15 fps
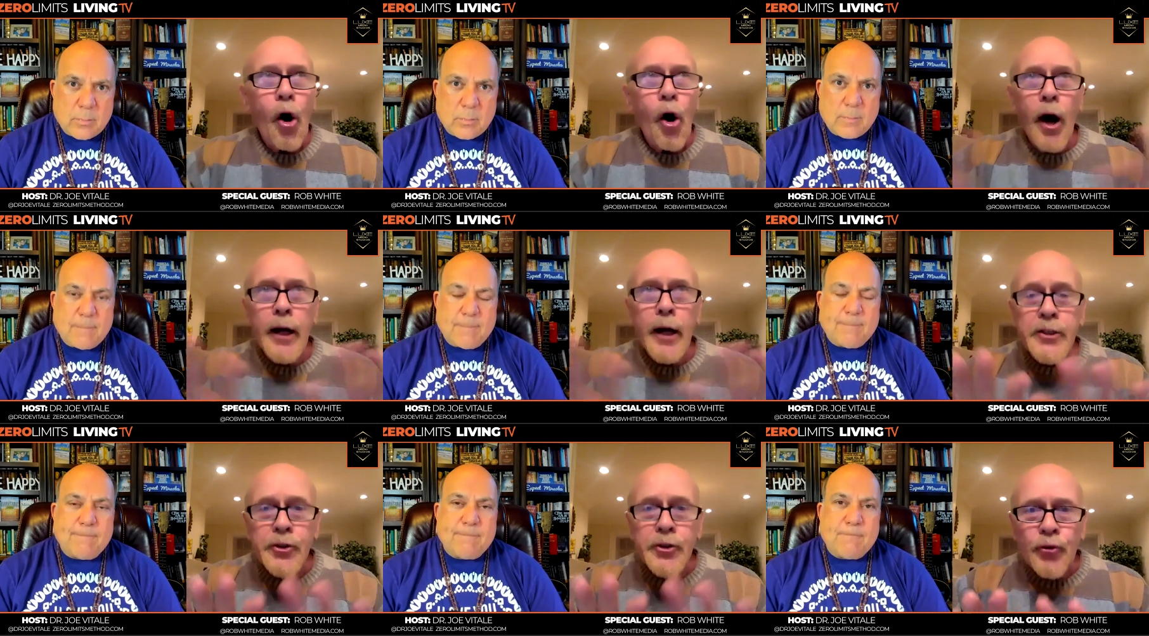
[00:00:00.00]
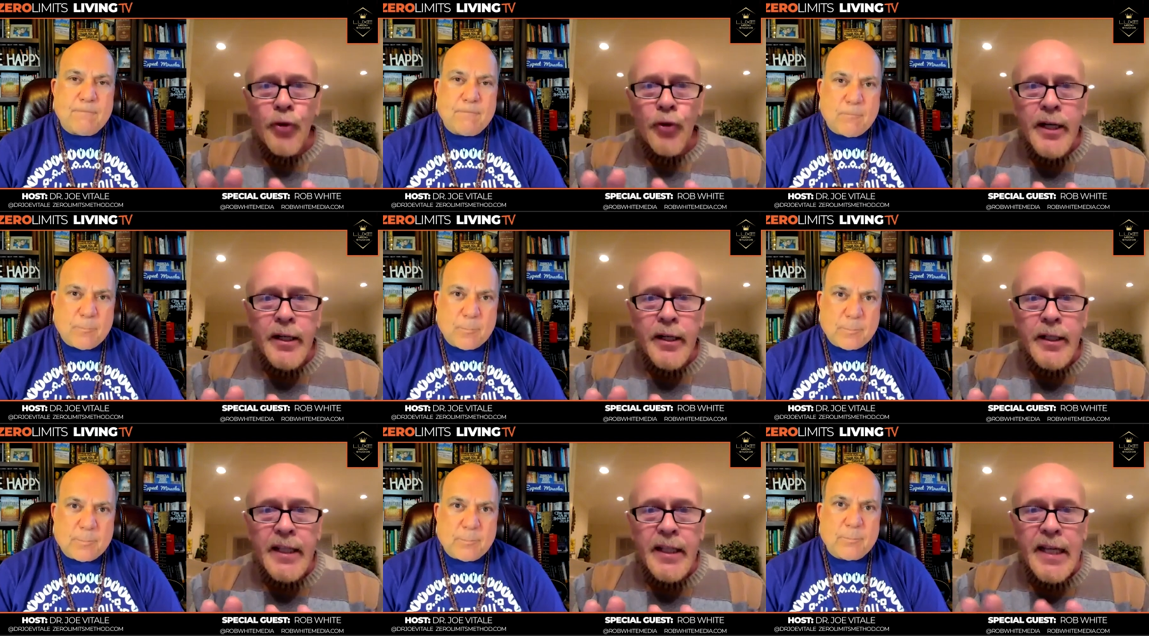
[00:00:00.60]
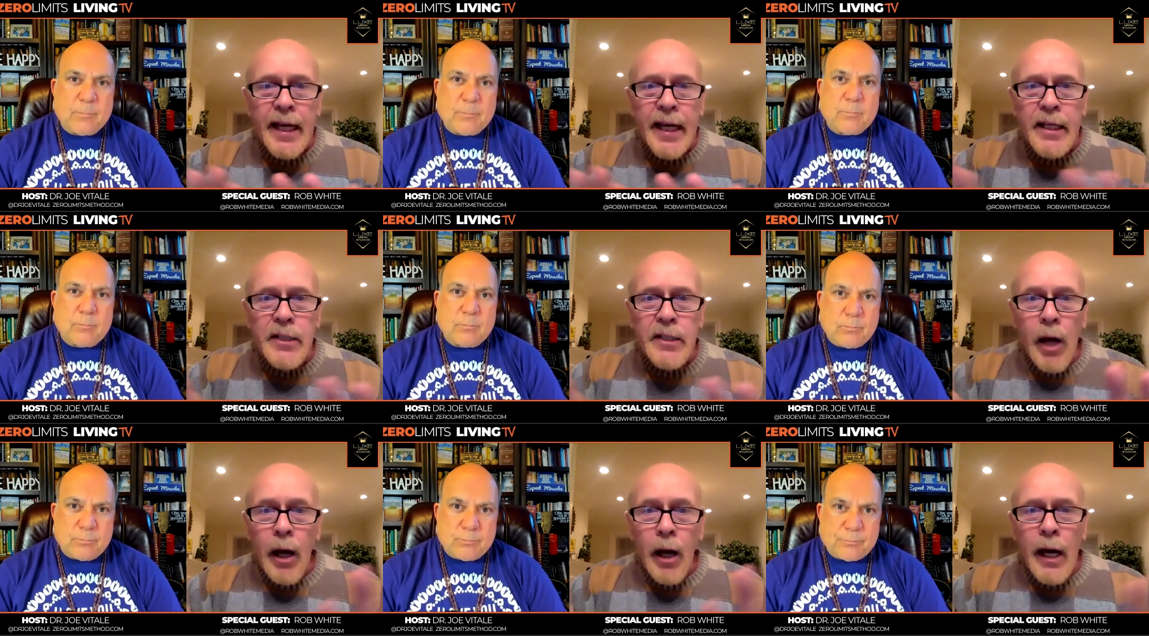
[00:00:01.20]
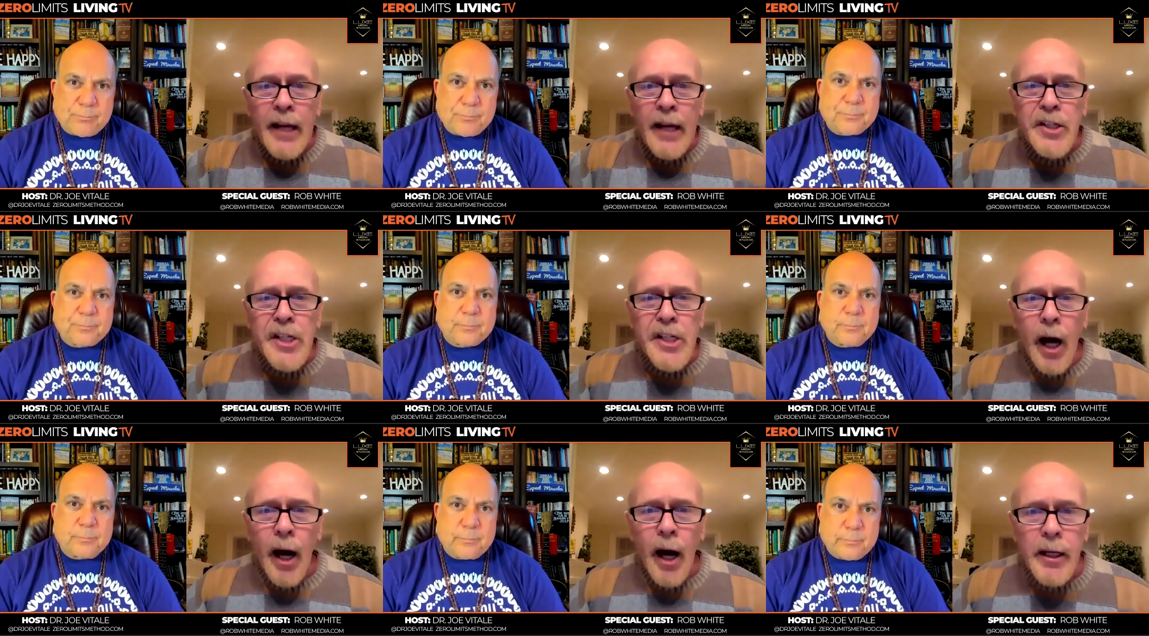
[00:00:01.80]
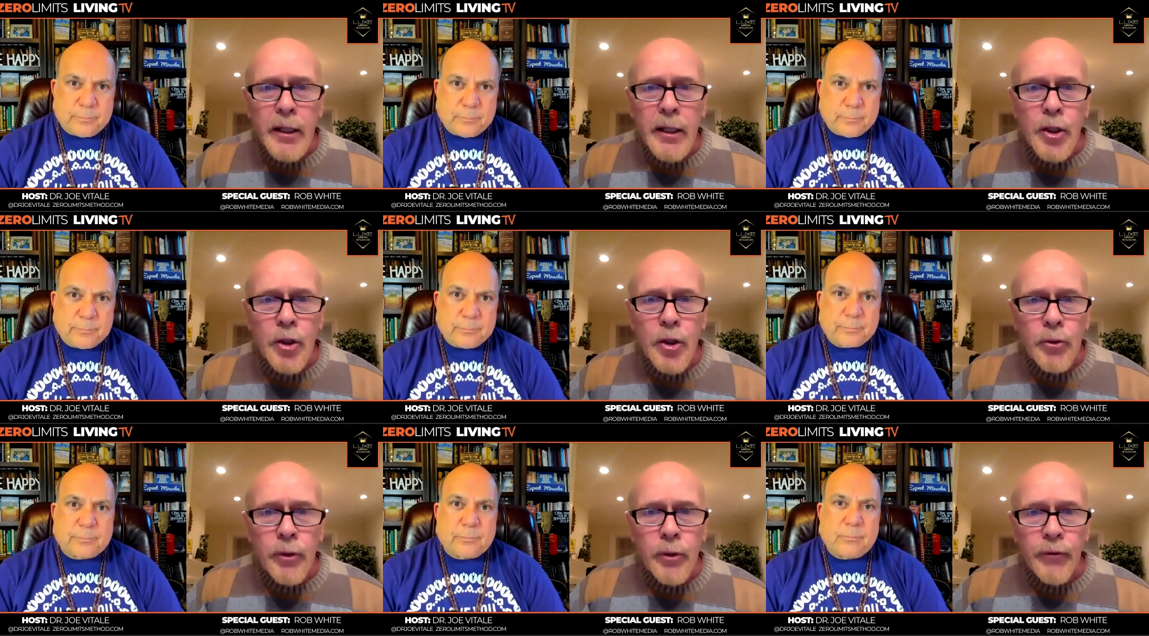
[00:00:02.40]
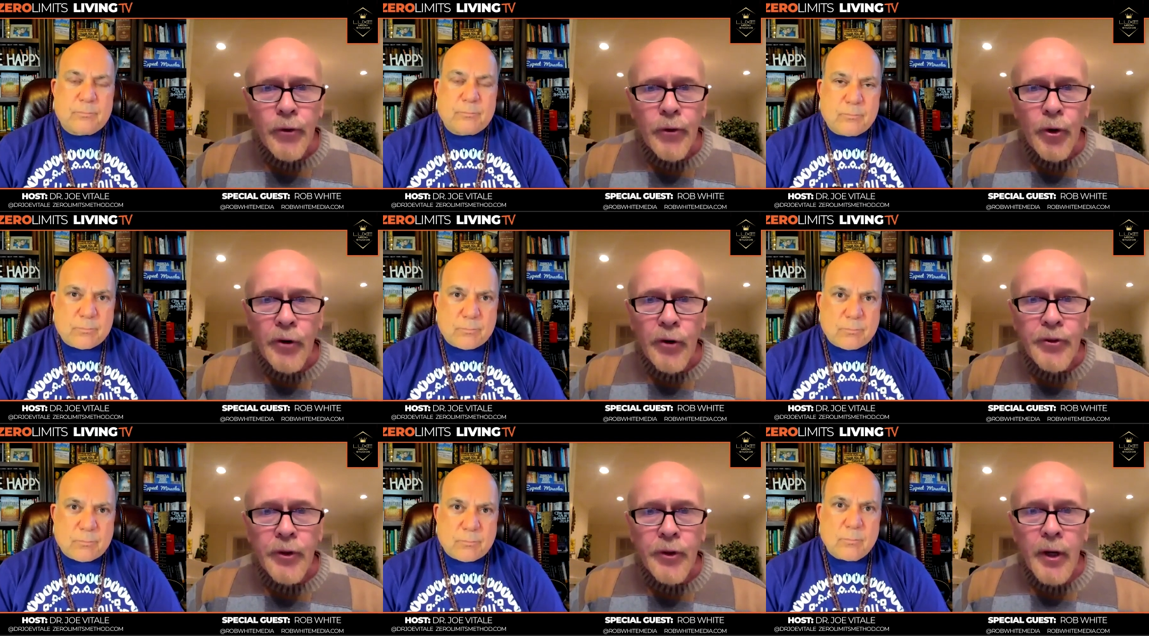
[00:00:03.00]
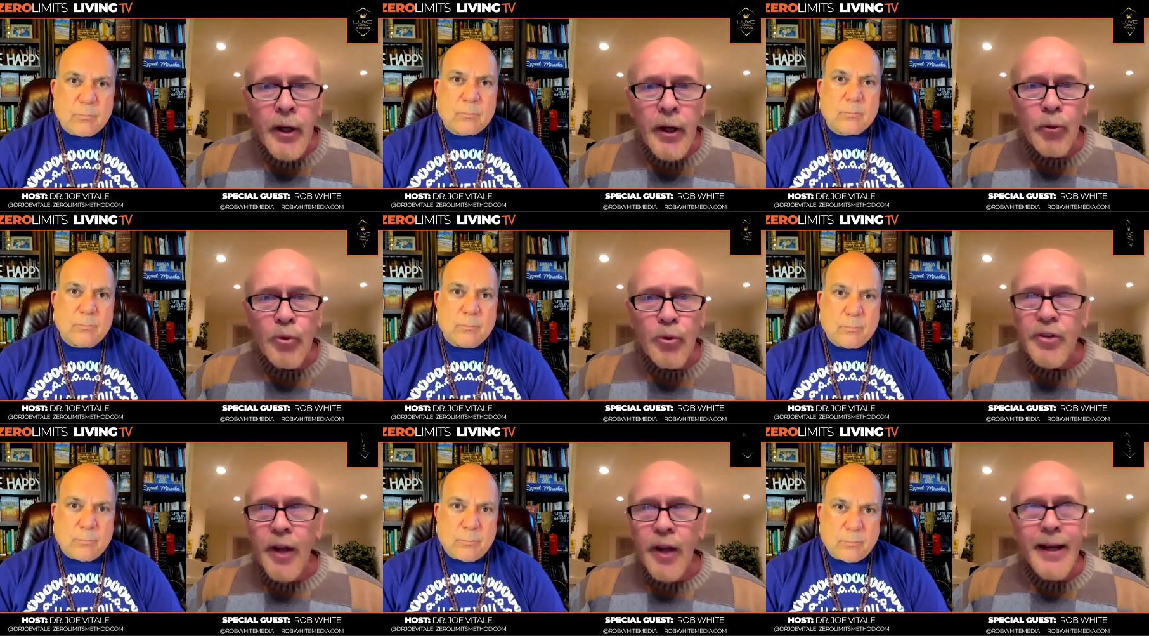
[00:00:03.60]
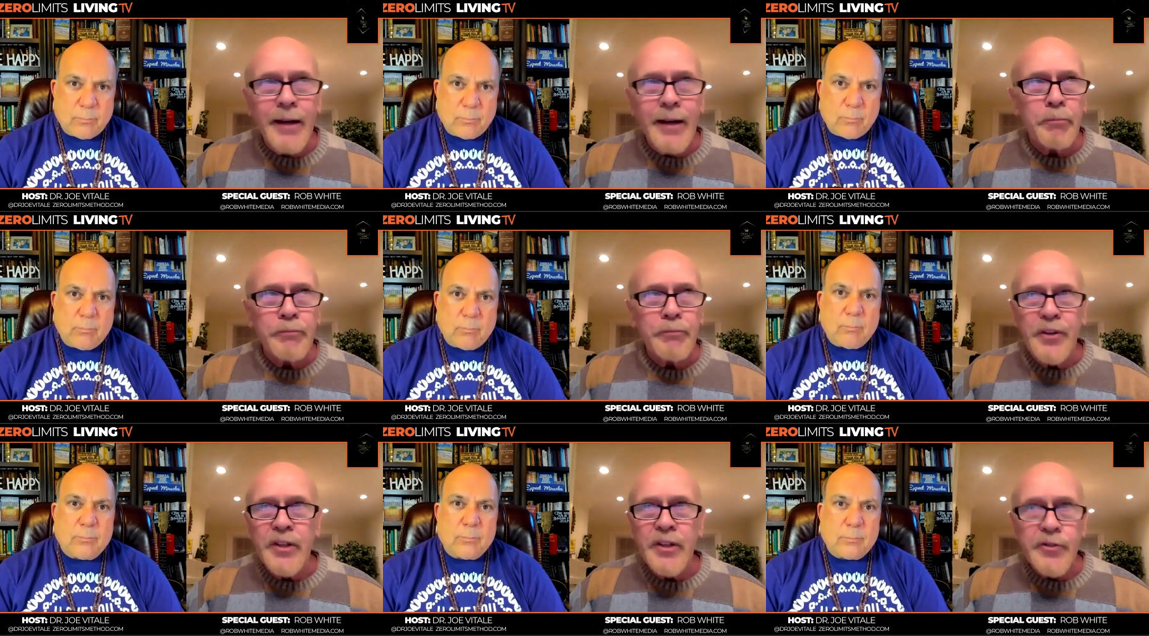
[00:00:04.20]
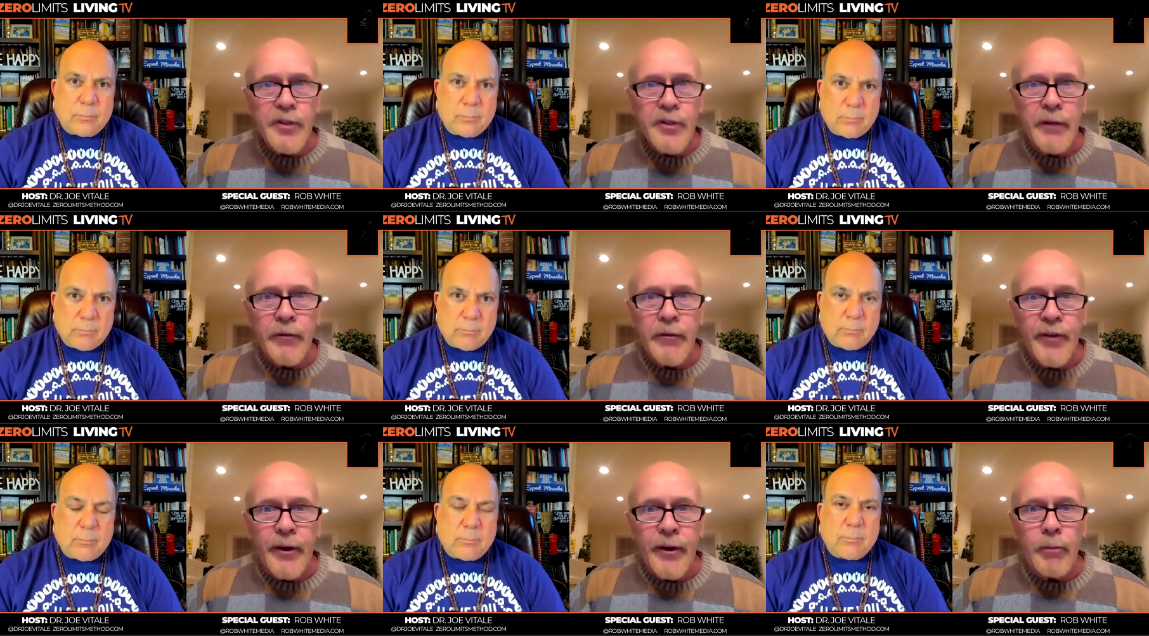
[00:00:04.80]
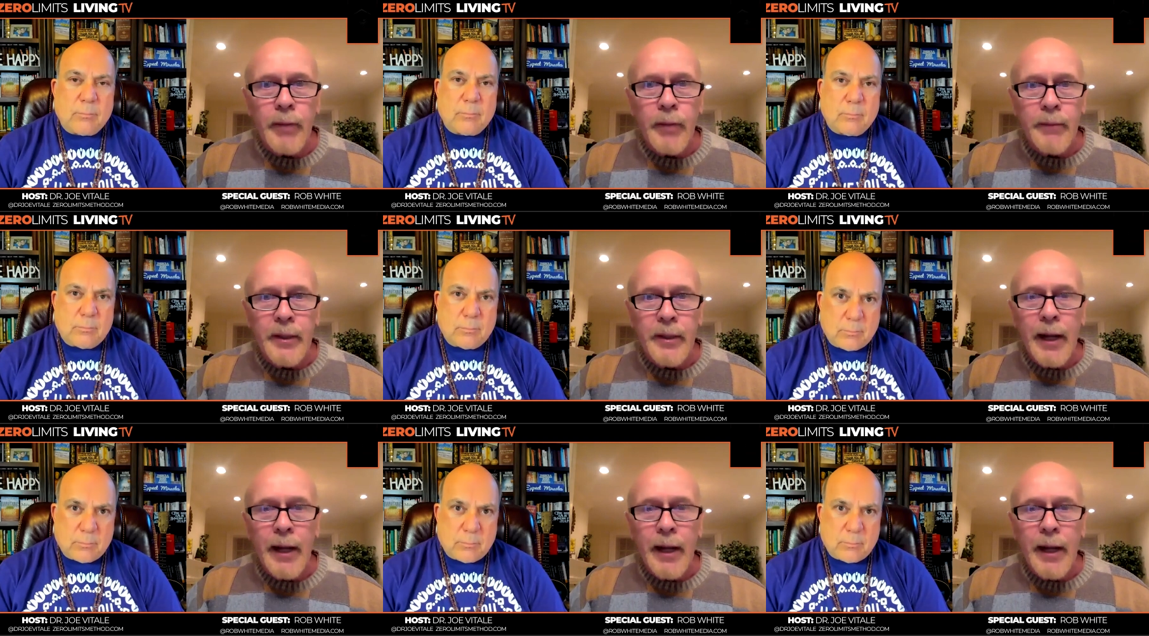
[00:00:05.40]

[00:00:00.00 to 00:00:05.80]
Speaker 1: orchestrated the in entire universe. It was like a Disney film. I mean,